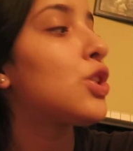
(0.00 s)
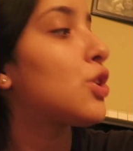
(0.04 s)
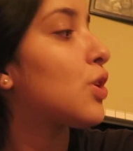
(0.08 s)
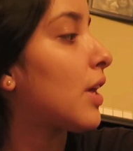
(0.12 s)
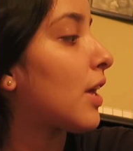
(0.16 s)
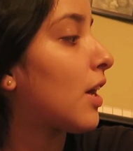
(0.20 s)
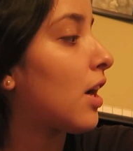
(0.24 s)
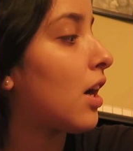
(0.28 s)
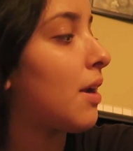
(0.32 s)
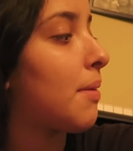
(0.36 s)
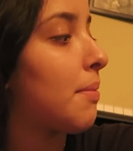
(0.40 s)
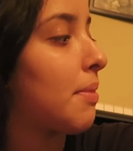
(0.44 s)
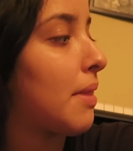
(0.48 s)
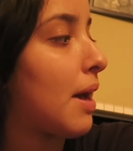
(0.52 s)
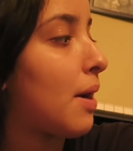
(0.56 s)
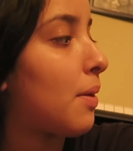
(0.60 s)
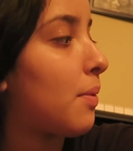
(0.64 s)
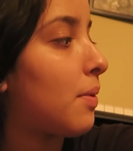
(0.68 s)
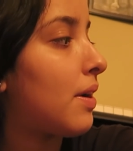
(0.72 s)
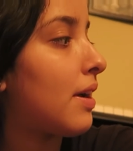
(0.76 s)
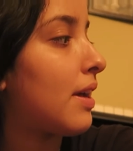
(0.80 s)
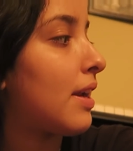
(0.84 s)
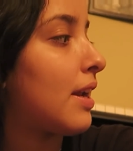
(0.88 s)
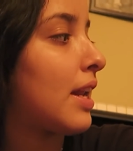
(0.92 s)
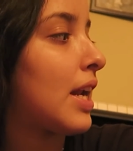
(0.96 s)
So I got him that
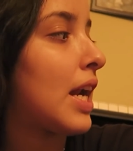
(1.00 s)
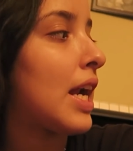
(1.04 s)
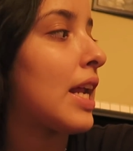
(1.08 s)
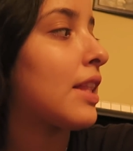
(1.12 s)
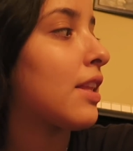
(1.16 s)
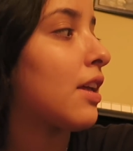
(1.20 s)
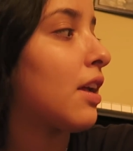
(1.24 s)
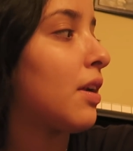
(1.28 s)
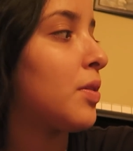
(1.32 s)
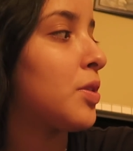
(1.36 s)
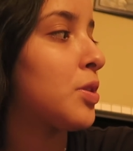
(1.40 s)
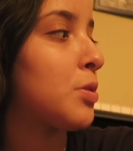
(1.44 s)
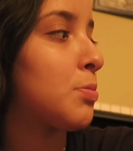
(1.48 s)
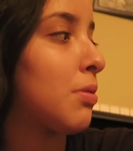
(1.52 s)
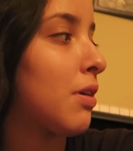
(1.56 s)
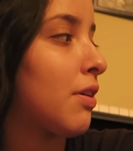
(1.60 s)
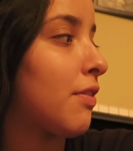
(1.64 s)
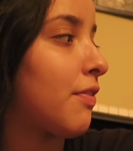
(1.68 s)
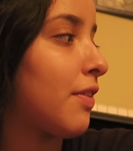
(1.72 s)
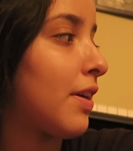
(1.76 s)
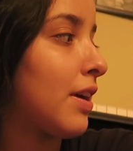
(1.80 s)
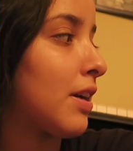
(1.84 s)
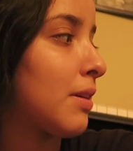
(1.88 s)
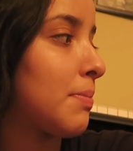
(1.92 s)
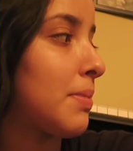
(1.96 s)
one and I thought it was
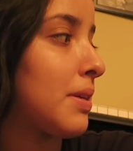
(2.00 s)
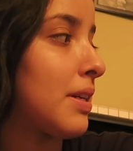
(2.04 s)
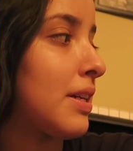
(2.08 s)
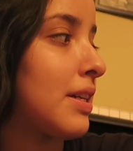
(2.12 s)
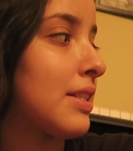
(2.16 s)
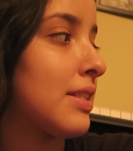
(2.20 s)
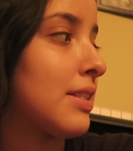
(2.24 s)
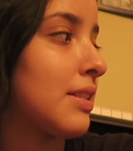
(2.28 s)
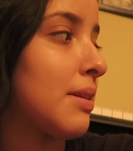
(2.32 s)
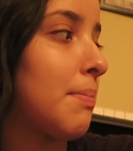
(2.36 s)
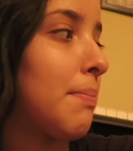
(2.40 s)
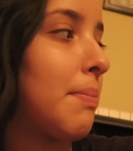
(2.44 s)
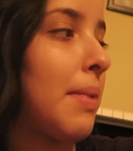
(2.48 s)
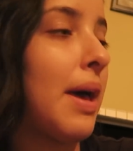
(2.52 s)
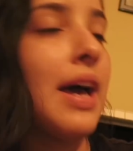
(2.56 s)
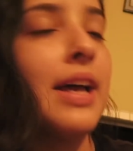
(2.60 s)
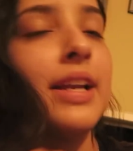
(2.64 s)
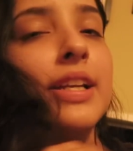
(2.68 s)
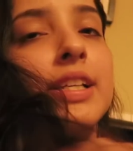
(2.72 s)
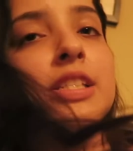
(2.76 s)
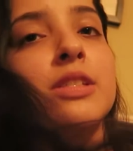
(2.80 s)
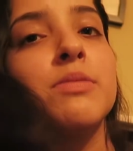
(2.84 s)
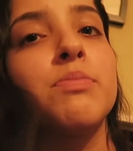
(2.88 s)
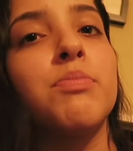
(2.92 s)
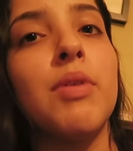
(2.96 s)
perfect because the
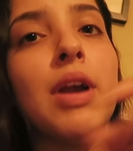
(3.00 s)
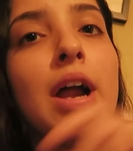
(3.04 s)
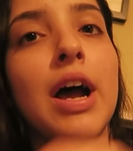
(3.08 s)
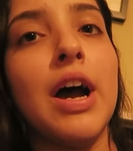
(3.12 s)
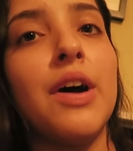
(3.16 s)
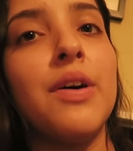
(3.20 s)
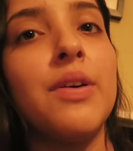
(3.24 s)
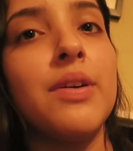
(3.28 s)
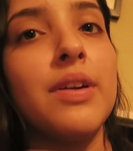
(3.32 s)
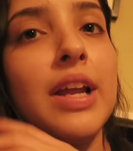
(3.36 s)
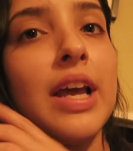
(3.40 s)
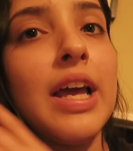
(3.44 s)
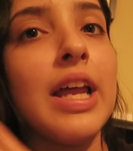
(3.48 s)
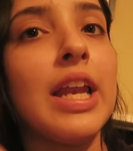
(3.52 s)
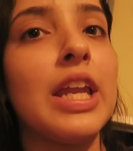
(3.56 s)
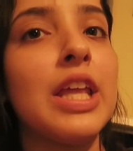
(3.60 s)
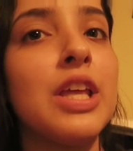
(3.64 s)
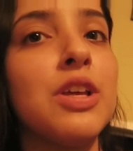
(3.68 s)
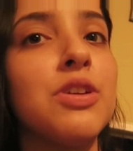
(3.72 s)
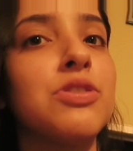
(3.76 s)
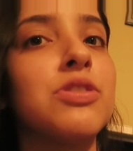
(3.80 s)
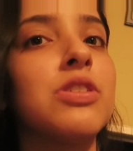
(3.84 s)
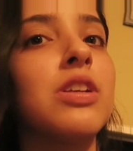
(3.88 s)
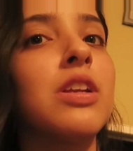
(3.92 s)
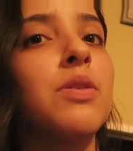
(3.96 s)
band is brown and
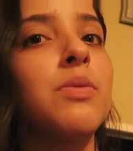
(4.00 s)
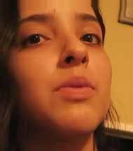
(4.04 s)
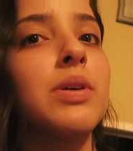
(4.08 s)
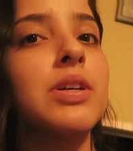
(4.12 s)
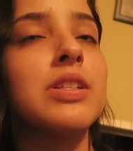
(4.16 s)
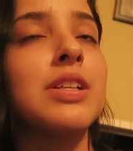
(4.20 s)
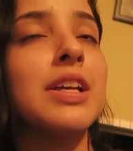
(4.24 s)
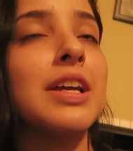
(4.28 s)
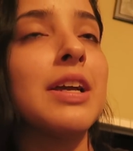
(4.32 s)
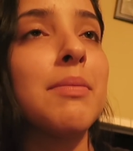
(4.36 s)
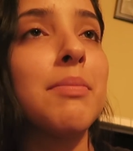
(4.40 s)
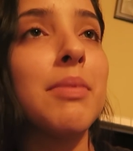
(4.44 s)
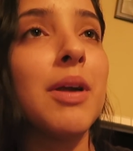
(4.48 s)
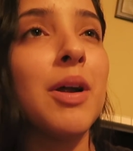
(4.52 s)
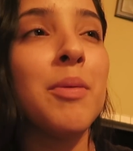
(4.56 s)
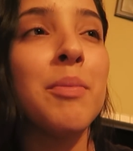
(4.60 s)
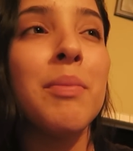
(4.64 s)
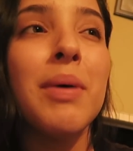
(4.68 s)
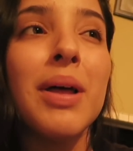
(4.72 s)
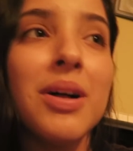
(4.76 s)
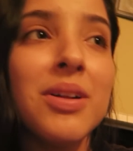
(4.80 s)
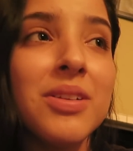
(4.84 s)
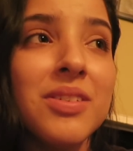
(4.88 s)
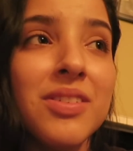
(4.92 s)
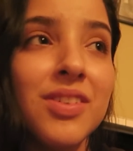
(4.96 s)
he usually wears like a brown
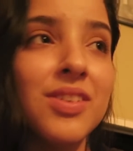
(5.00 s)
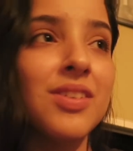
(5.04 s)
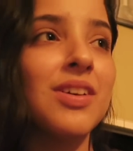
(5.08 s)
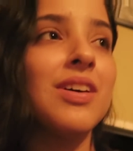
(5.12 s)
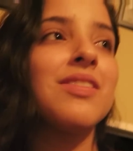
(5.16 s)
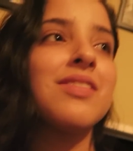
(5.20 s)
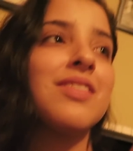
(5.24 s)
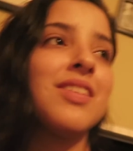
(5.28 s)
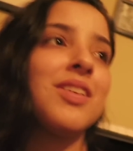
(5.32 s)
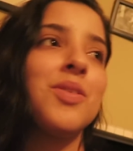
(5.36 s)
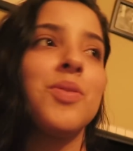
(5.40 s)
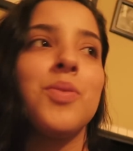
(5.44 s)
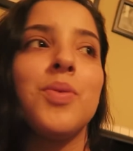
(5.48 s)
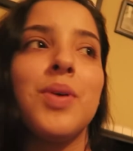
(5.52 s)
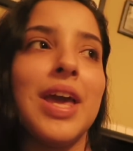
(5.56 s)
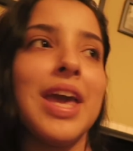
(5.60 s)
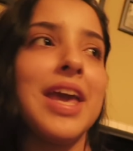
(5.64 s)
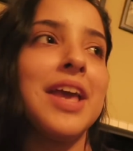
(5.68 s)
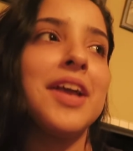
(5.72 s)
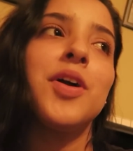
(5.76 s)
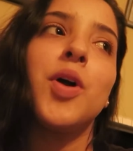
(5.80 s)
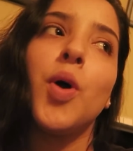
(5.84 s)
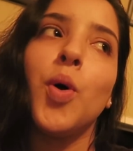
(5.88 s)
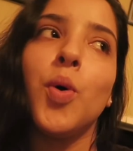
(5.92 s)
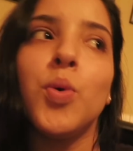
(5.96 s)
belt. So I was like,
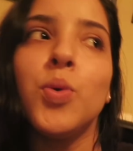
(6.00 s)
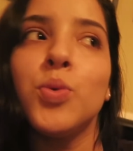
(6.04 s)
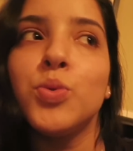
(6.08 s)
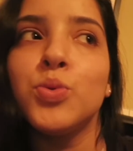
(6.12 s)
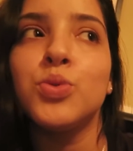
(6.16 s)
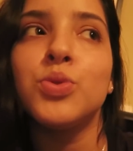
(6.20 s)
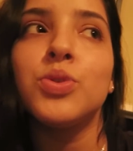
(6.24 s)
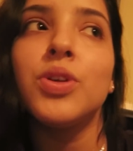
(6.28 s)
okay, goes.